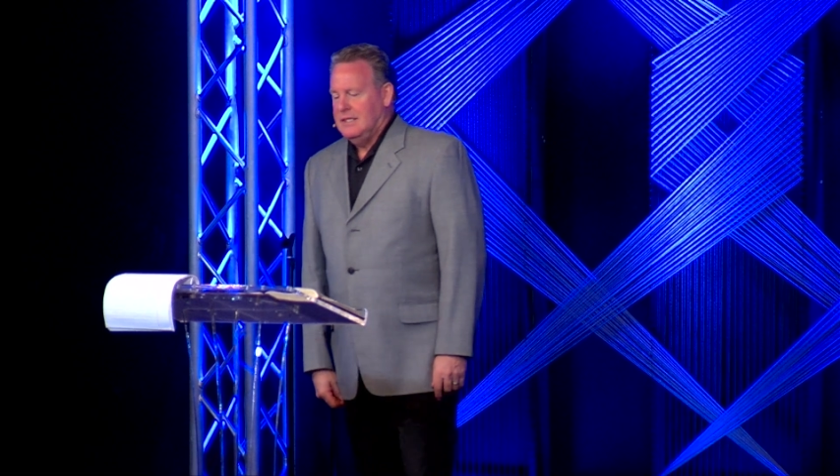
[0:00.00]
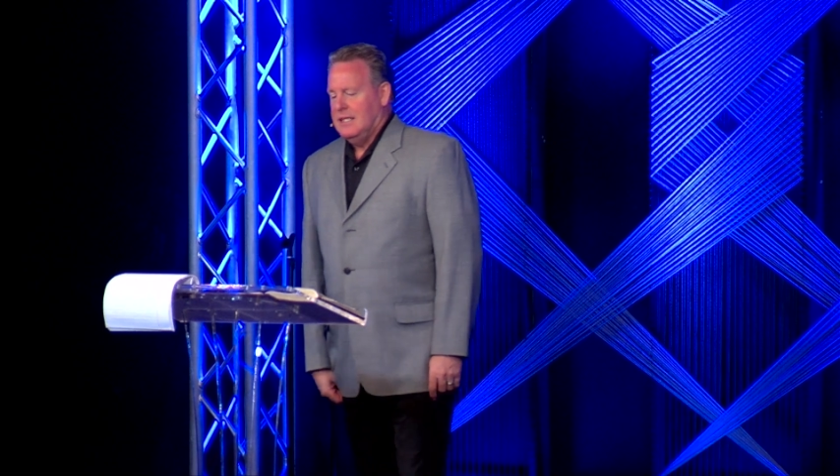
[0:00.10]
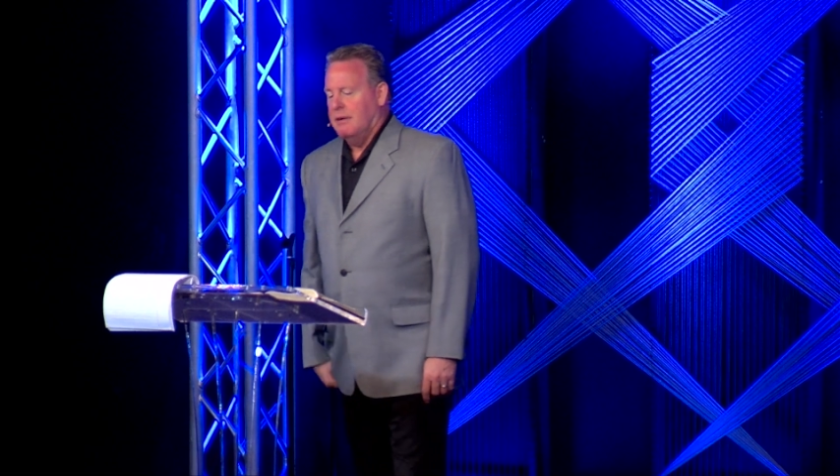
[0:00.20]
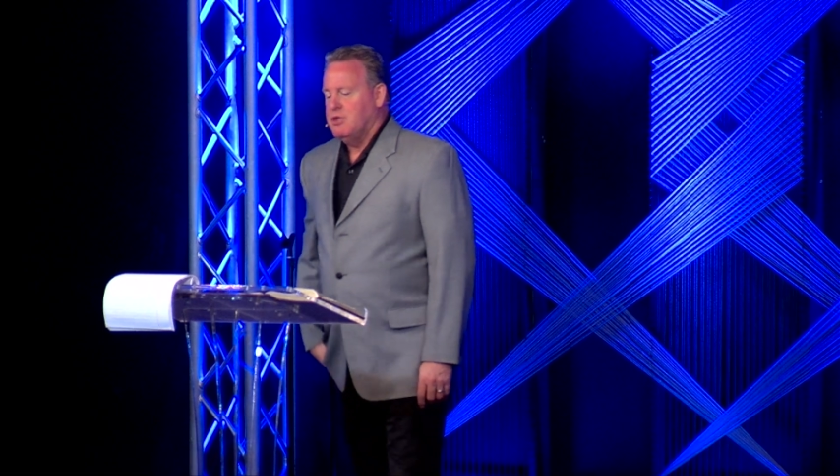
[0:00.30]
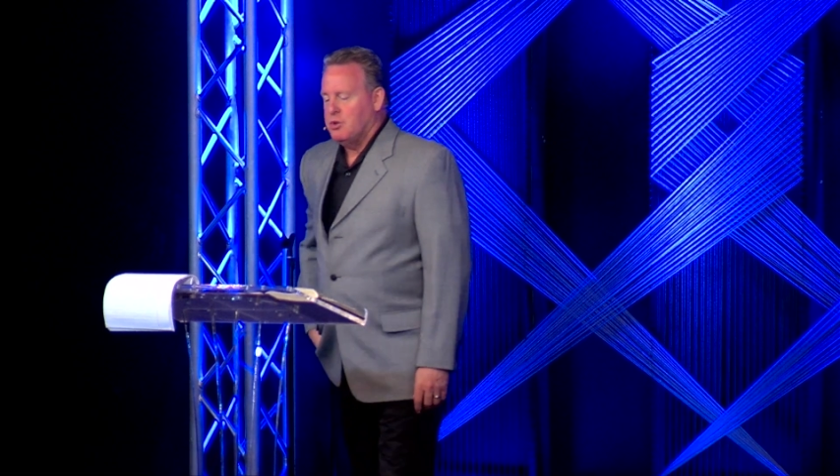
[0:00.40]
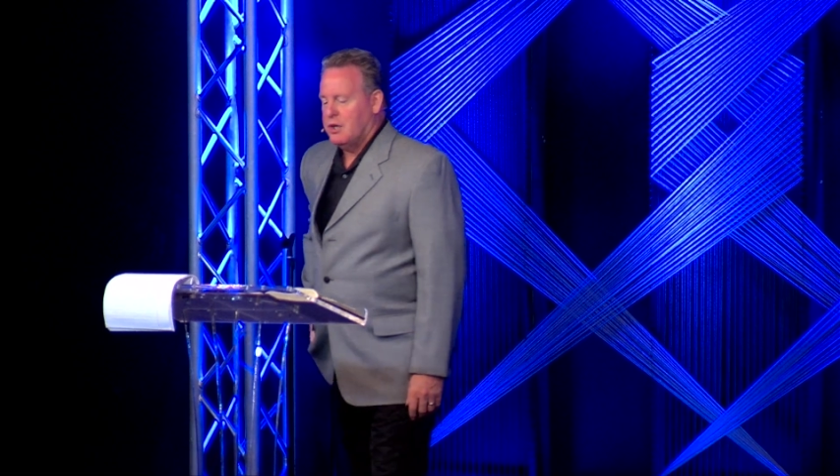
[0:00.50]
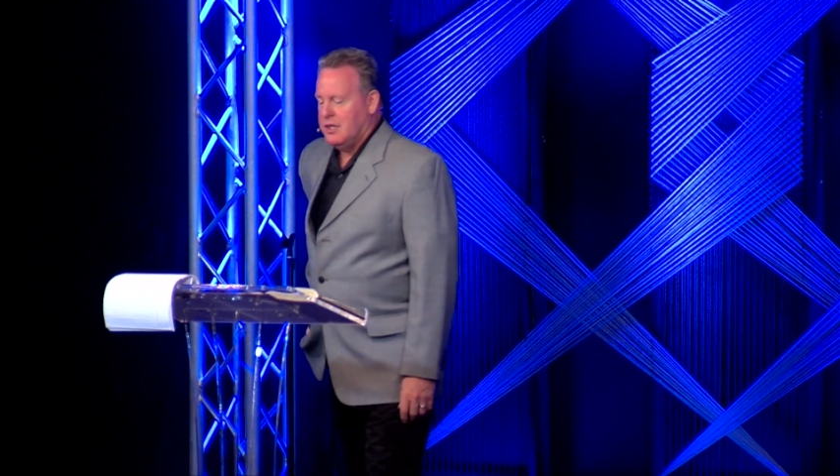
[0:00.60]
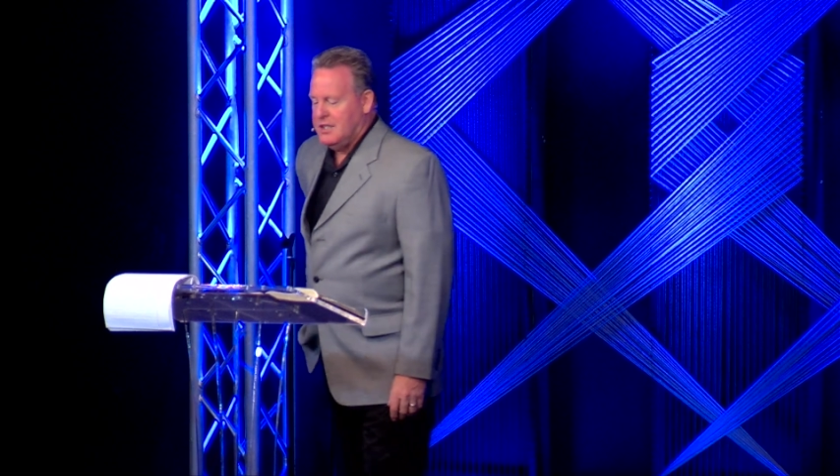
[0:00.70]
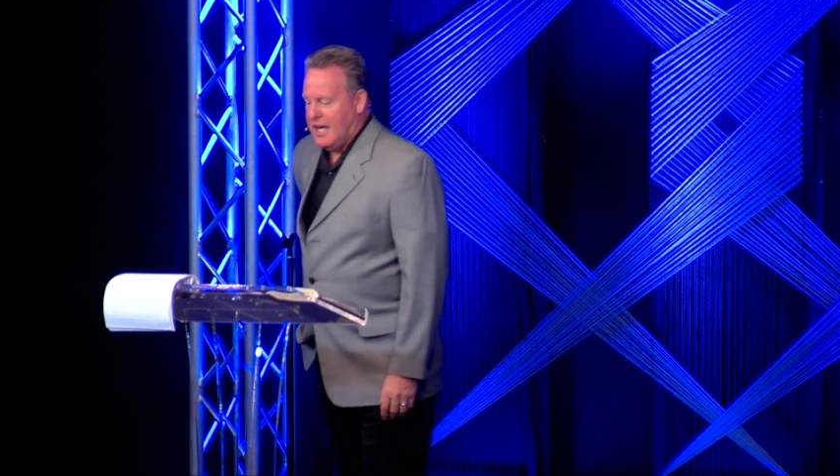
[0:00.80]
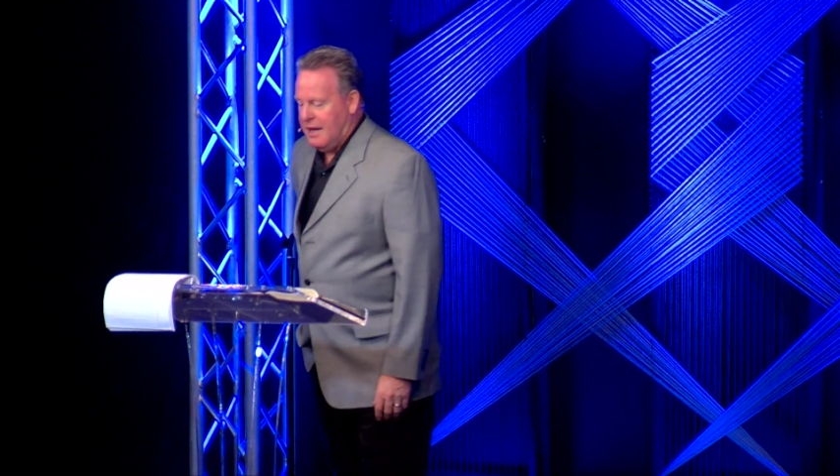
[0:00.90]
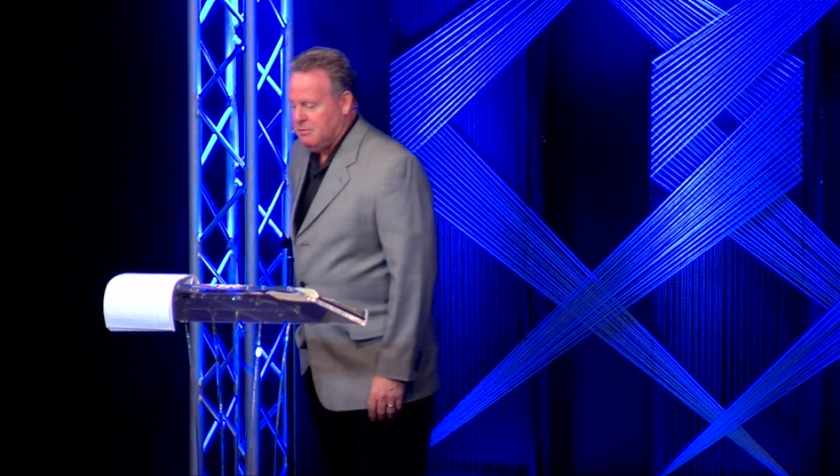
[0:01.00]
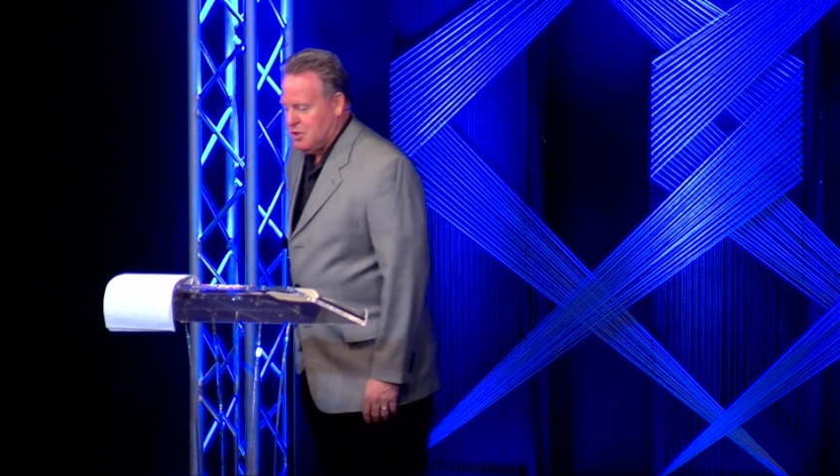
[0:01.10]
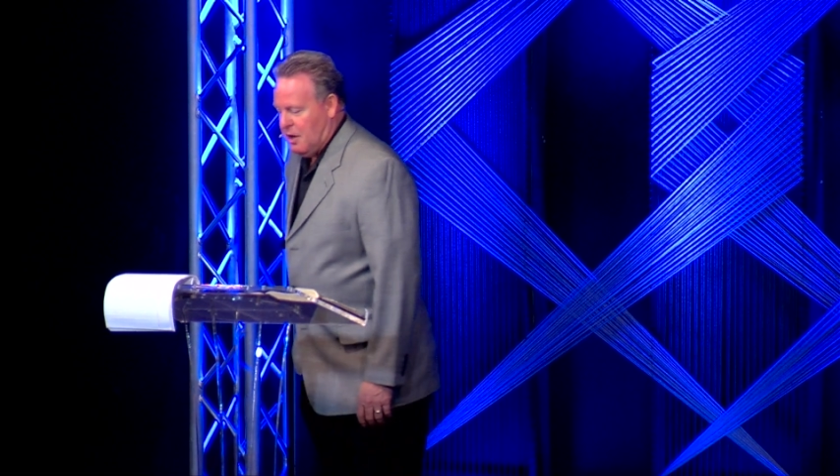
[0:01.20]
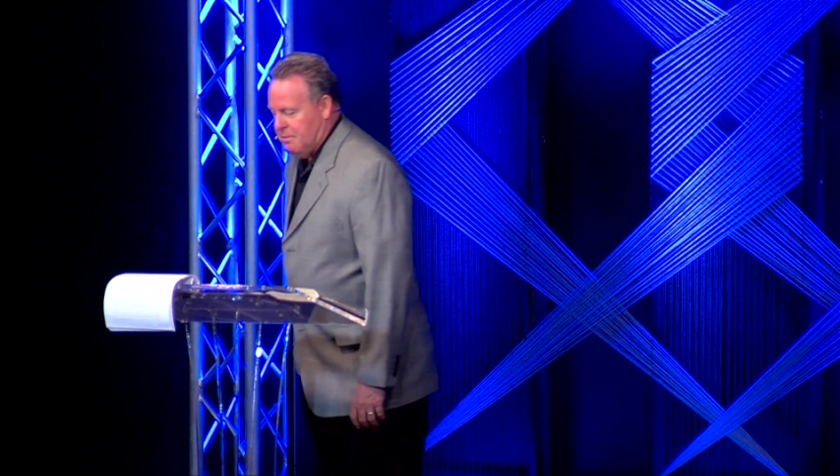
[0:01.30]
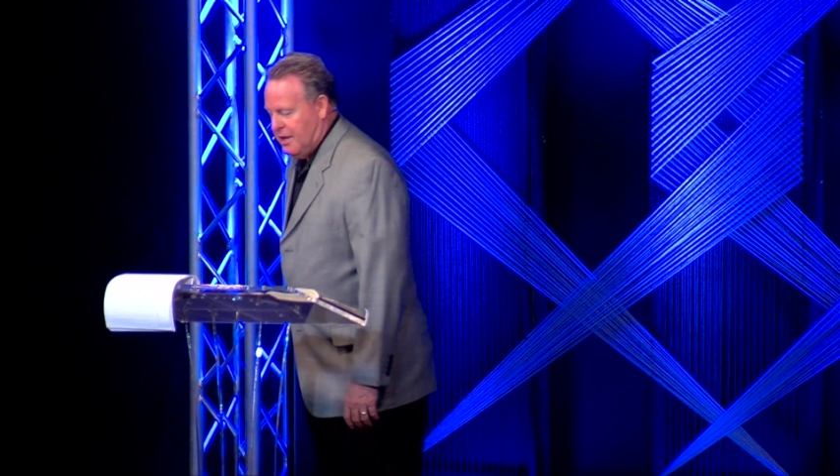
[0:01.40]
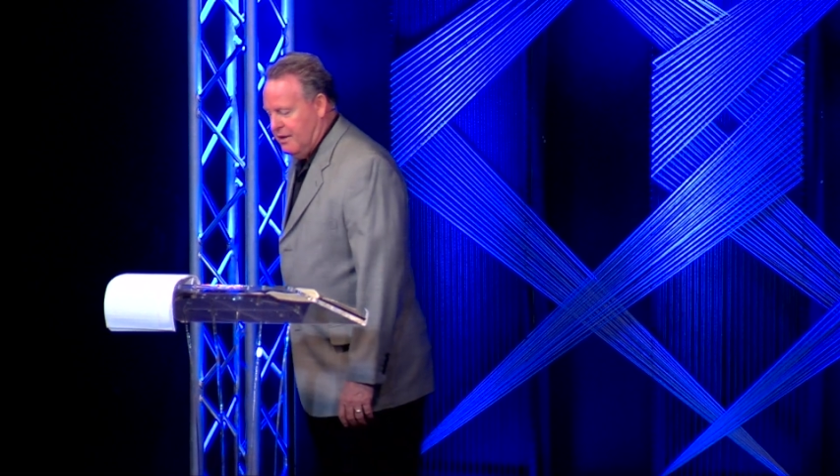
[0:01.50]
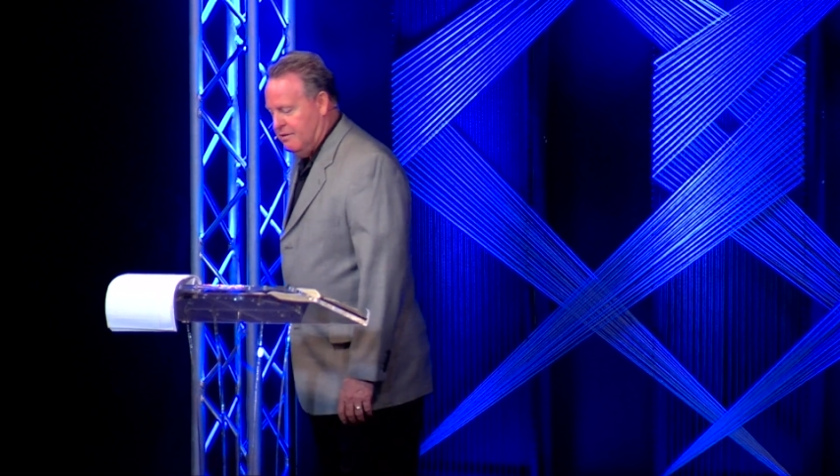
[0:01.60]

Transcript: I'm short on time, so I'm going to